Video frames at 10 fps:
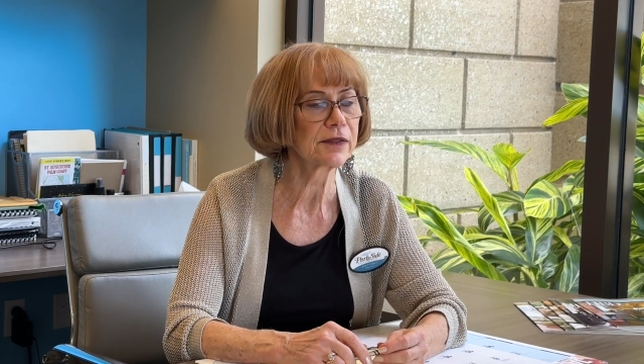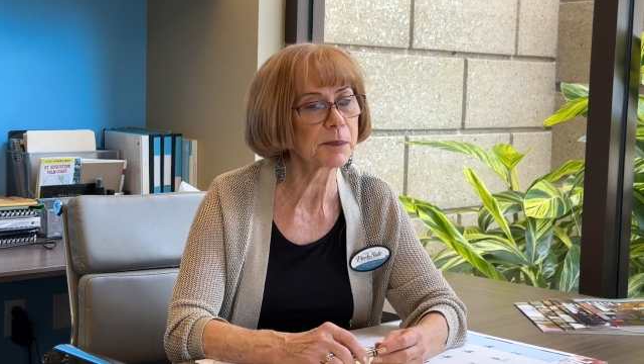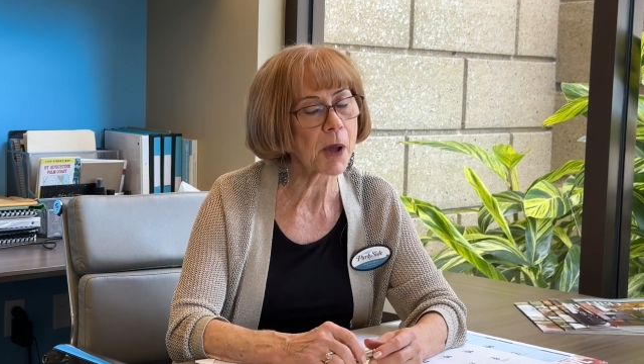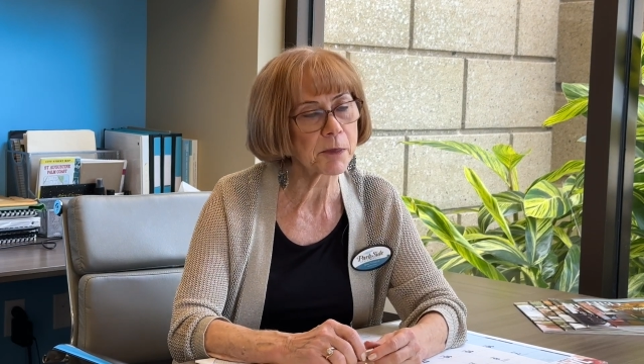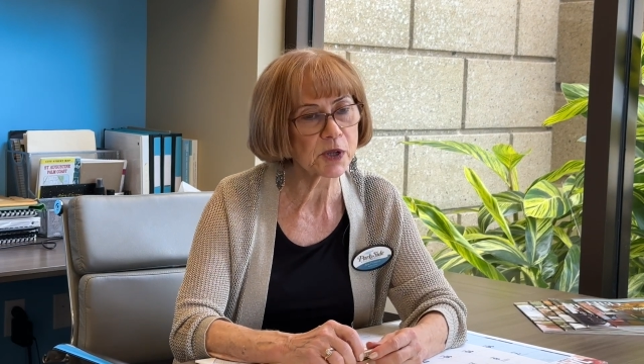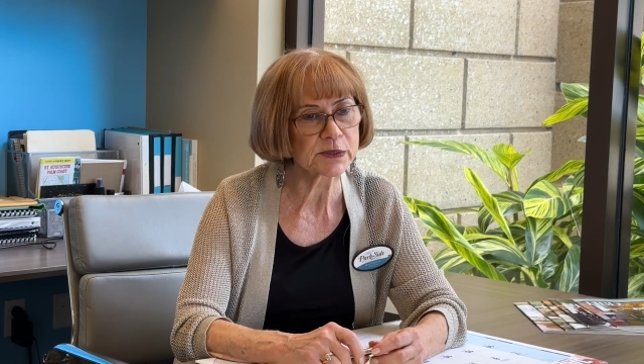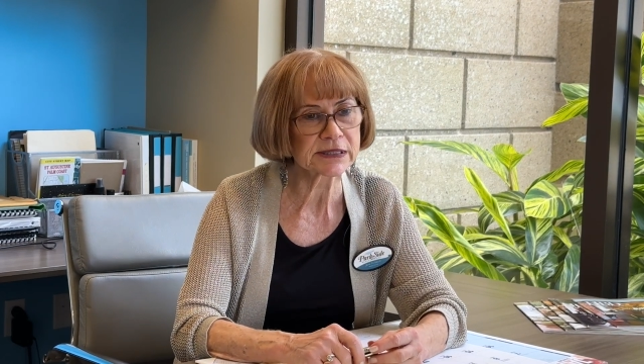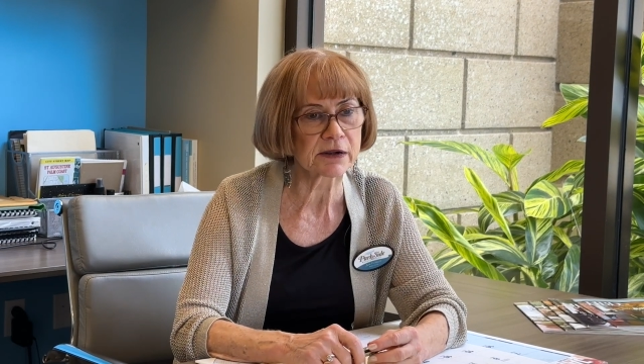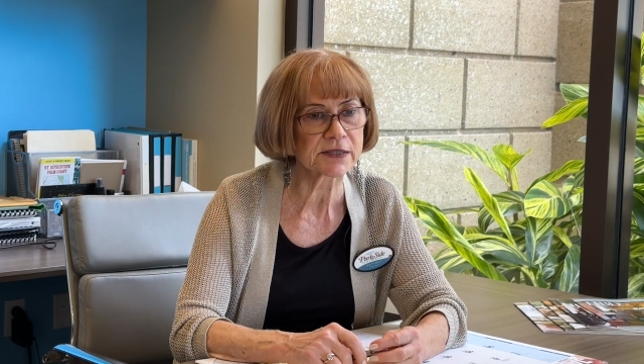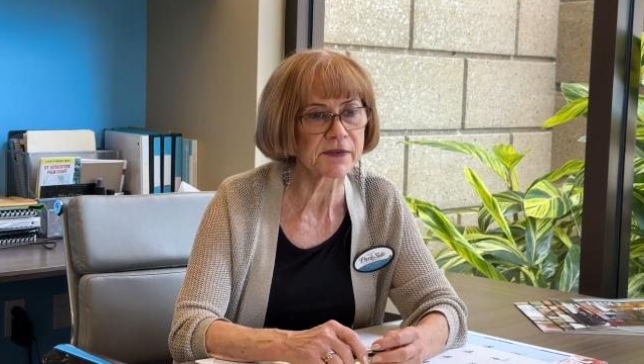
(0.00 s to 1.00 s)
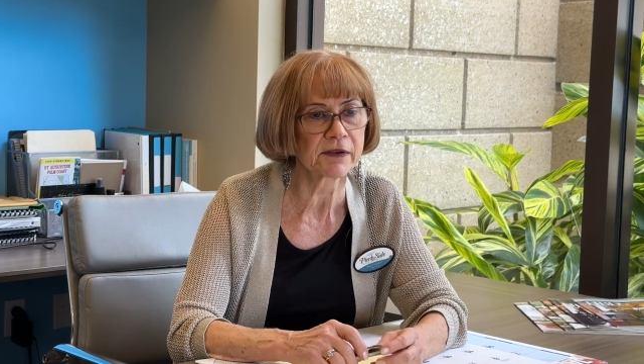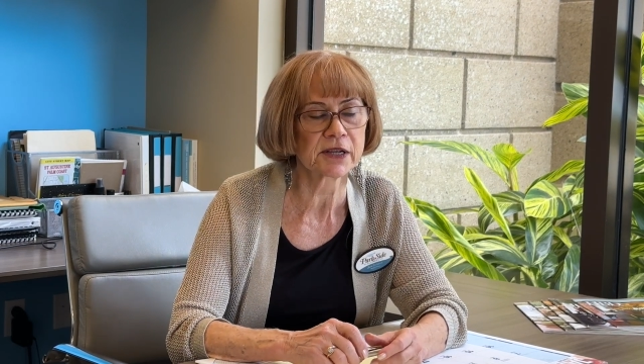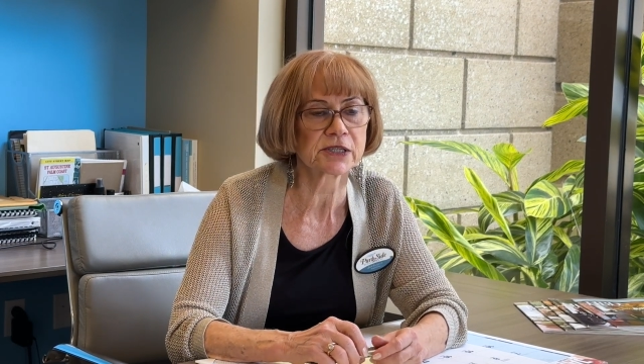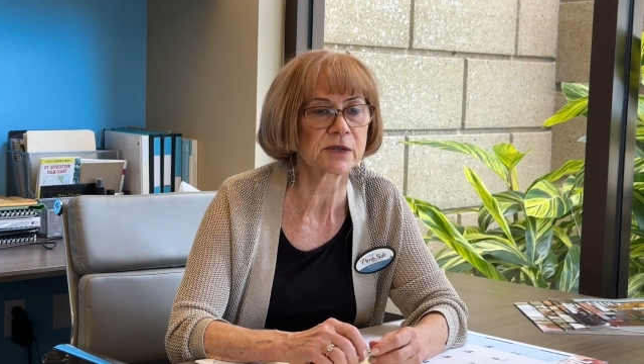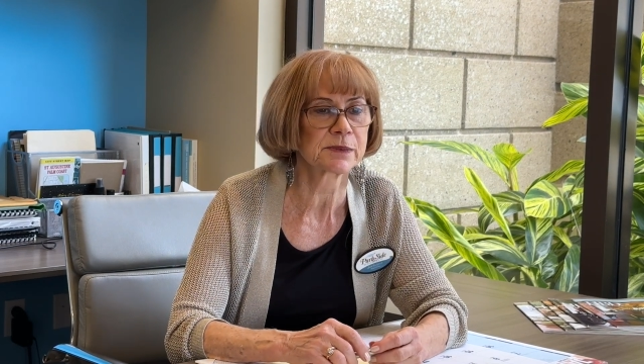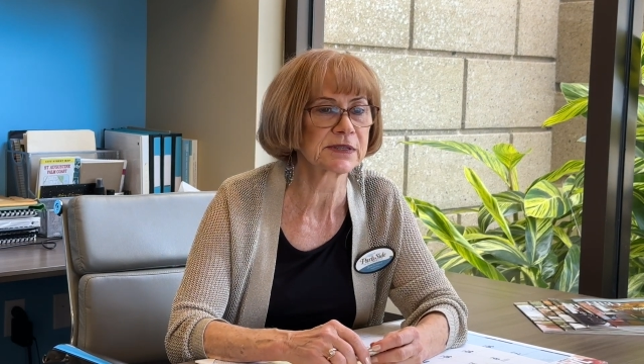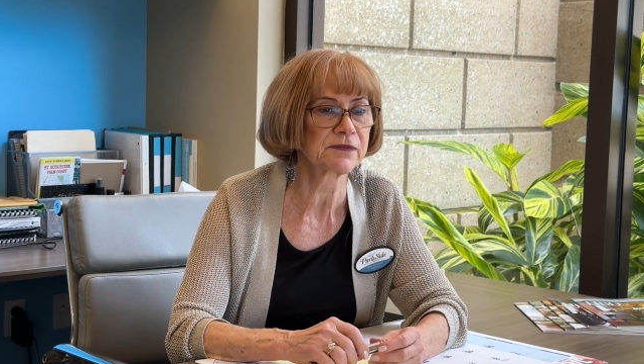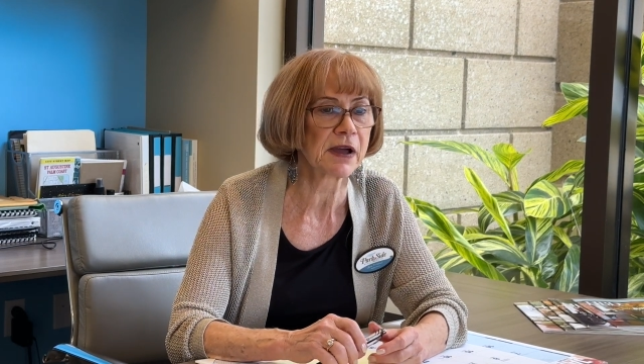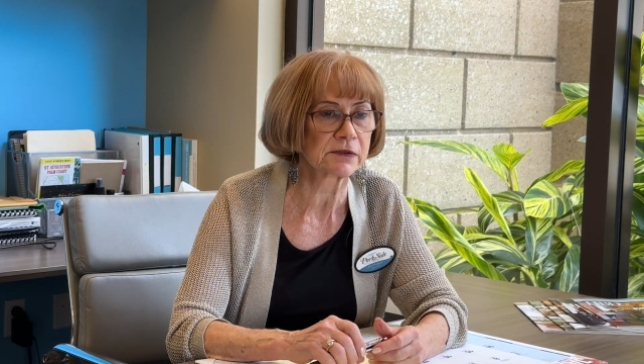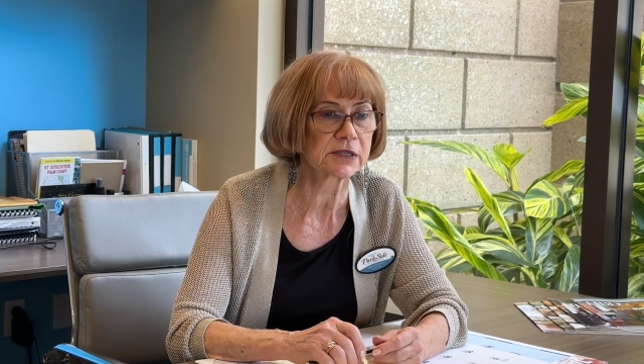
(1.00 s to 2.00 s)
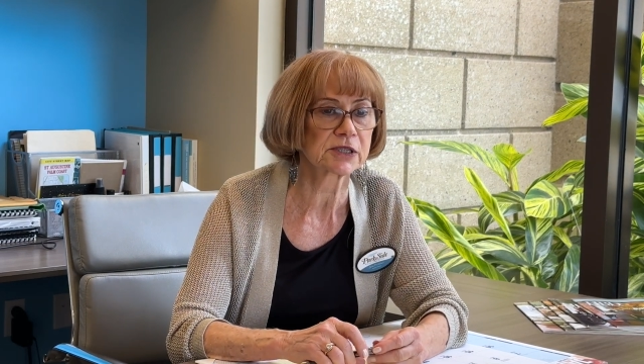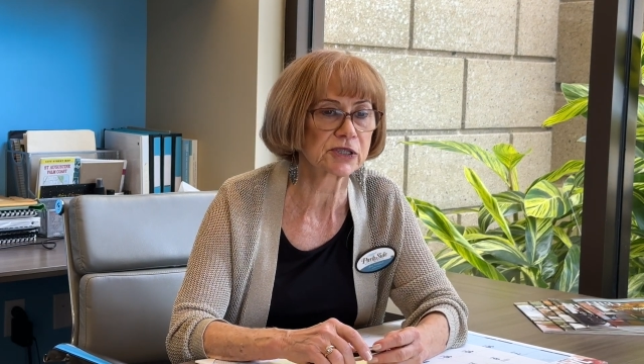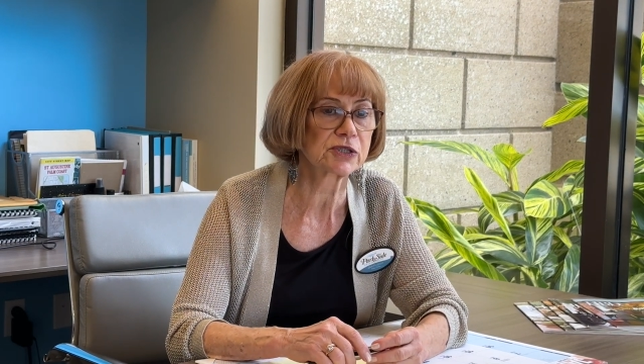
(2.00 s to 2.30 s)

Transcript: the Palm Coast Arts Foundation was founded in